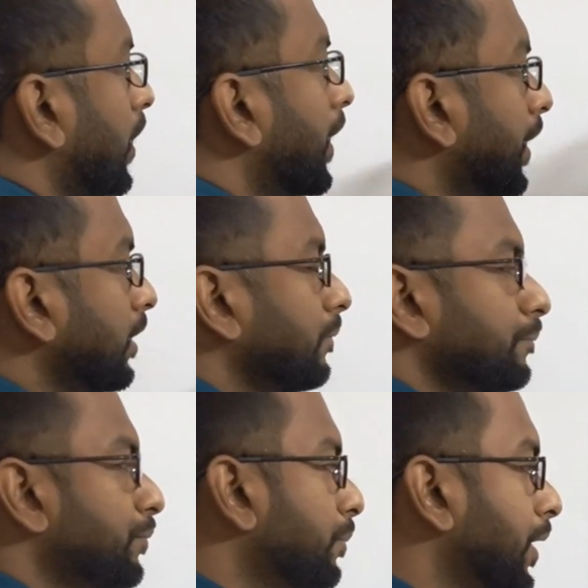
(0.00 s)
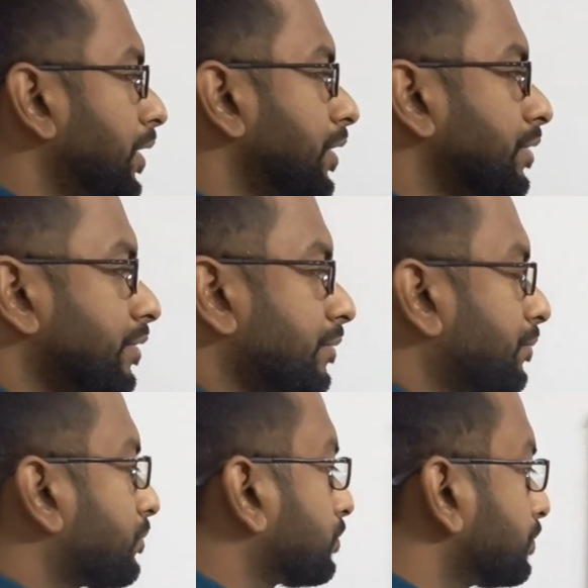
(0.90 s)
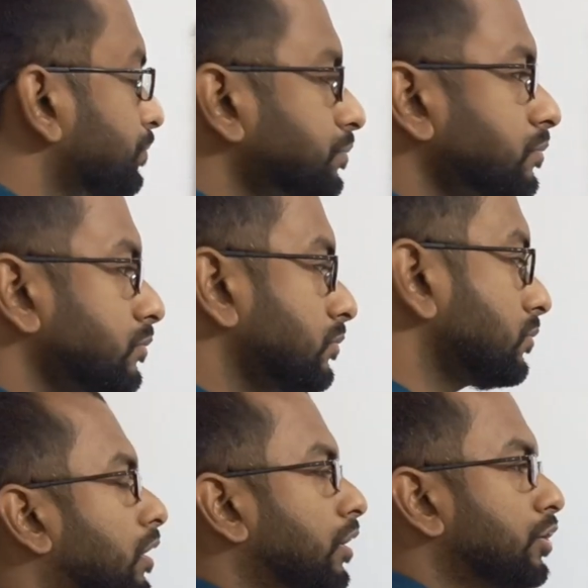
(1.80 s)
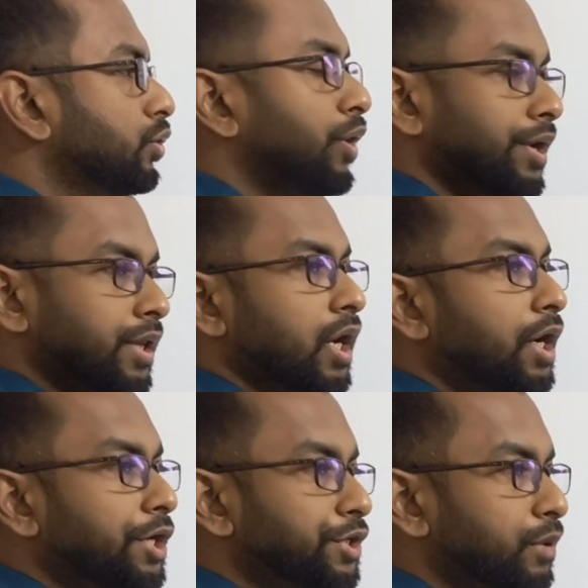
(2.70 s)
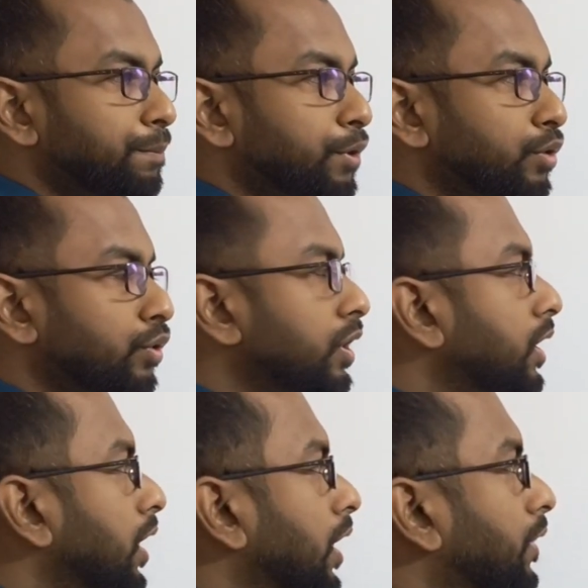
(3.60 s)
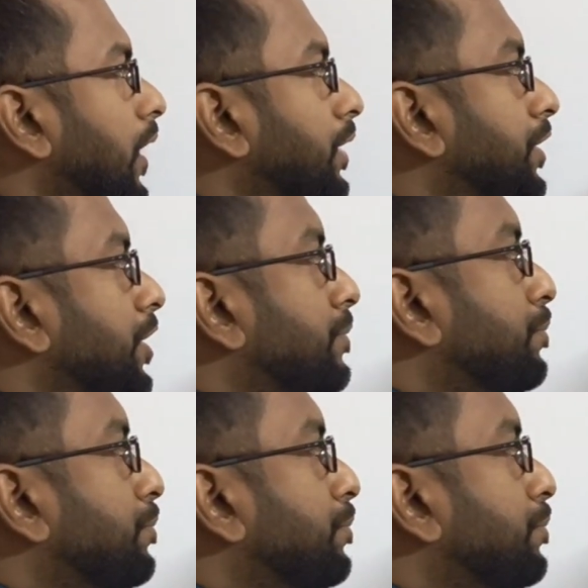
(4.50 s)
getting by this. So what is the condition of pure rolling? That this